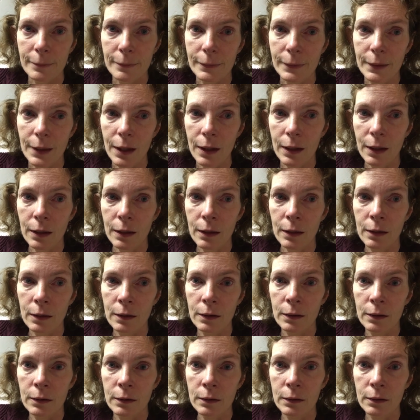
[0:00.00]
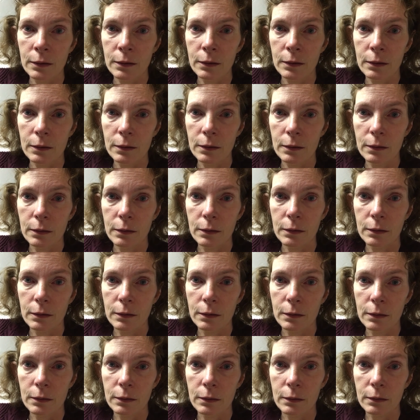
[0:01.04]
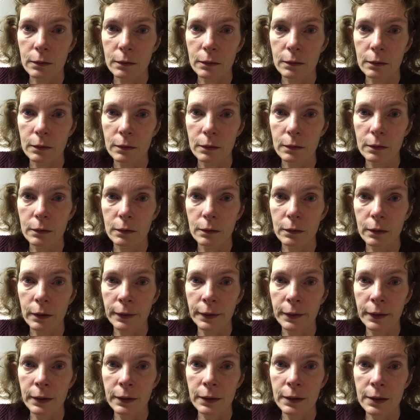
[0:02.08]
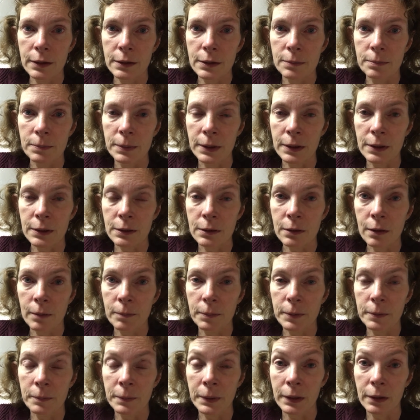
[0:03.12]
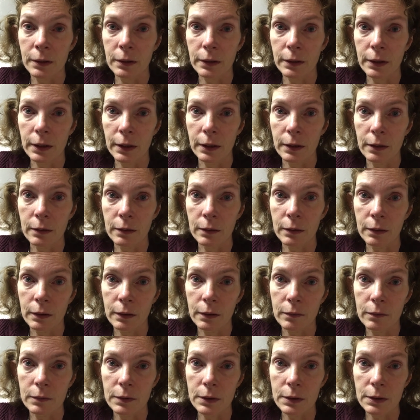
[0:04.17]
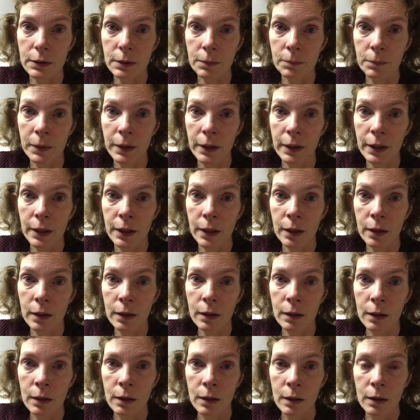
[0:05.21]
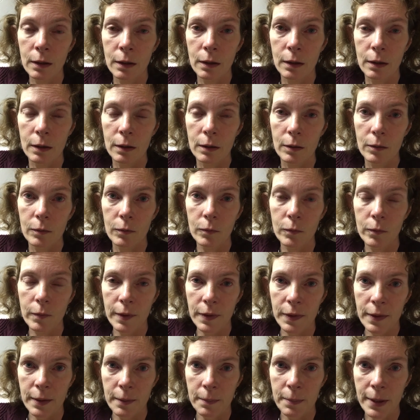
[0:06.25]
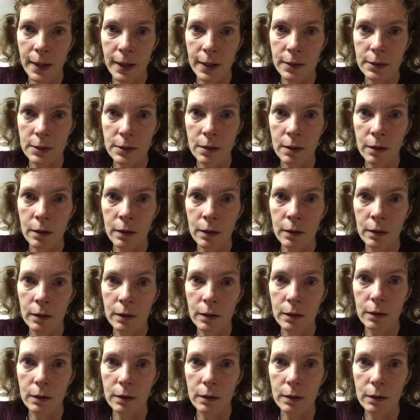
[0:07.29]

And I think that's the biggest compliment that you can give to somebody when they pass on,